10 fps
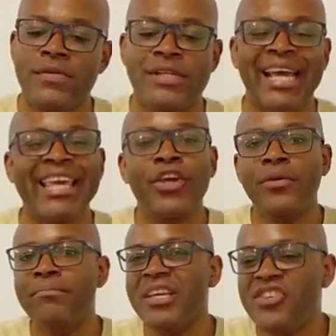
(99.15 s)

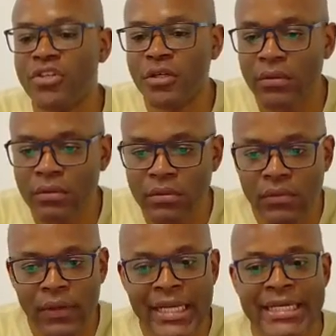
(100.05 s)
Zaire Mitchell
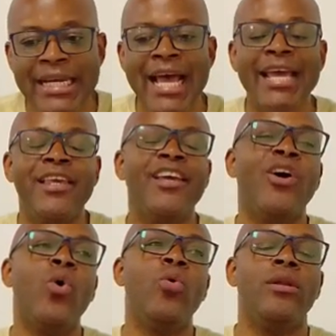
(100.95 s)
and
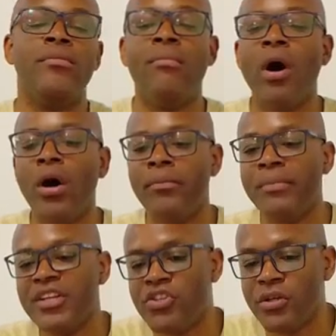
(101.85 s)
9-year-old Lamar
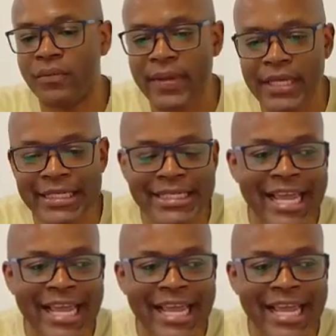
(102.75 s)
Mitchell, man,